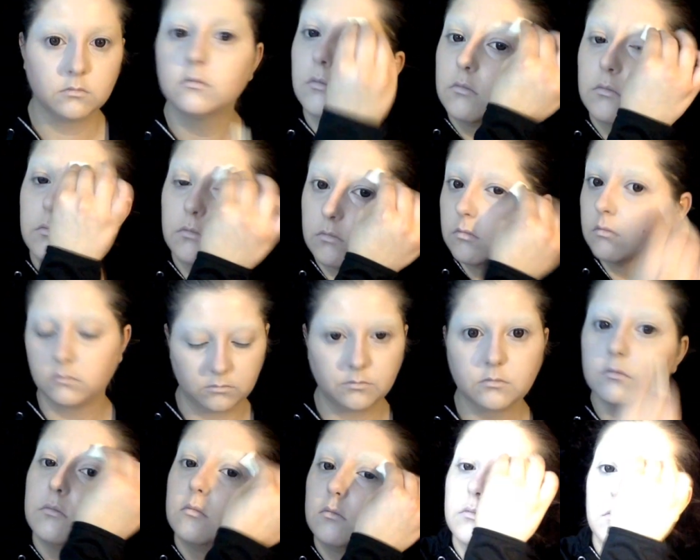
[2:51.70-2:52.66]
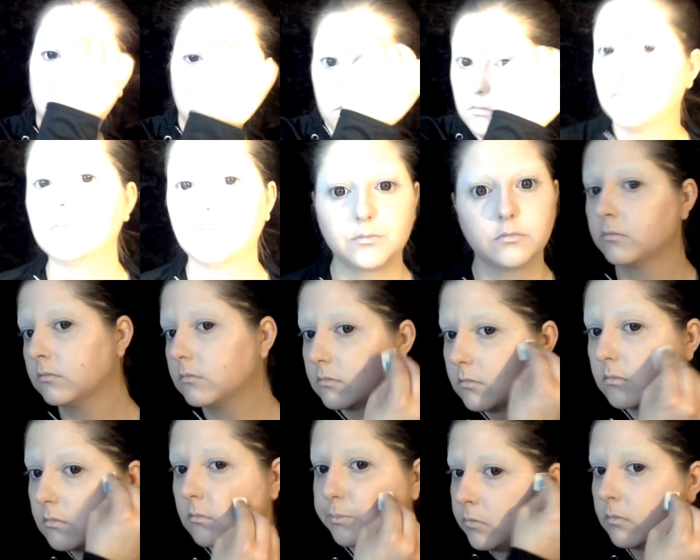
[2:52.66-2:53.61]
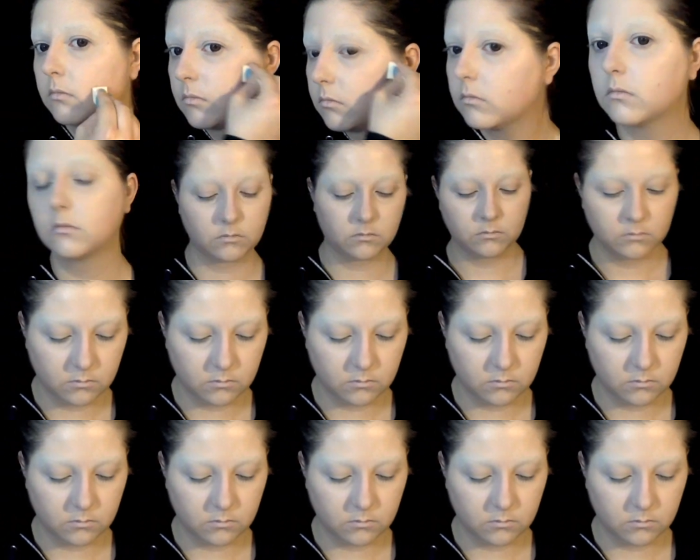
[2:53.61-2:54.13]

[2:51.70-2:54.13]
those eyebrows and under my eyes,